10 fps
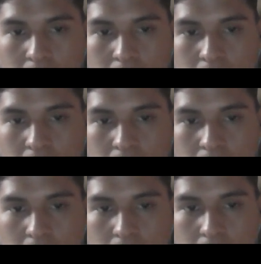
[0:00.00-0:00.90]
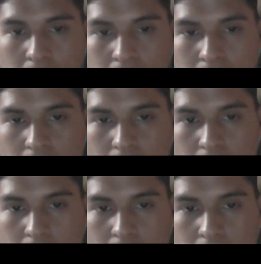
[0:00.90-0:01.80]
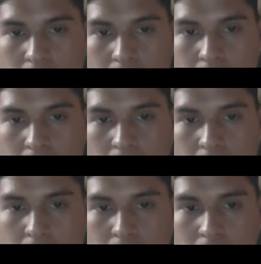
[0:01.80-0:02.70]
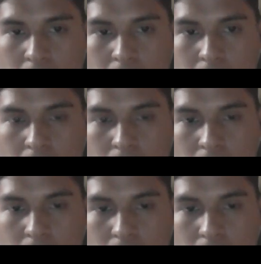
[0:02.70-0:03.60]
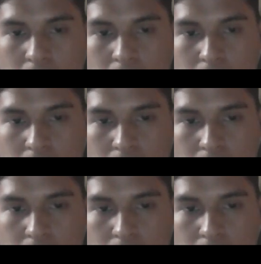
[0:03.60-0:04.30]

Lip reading: (not speaking)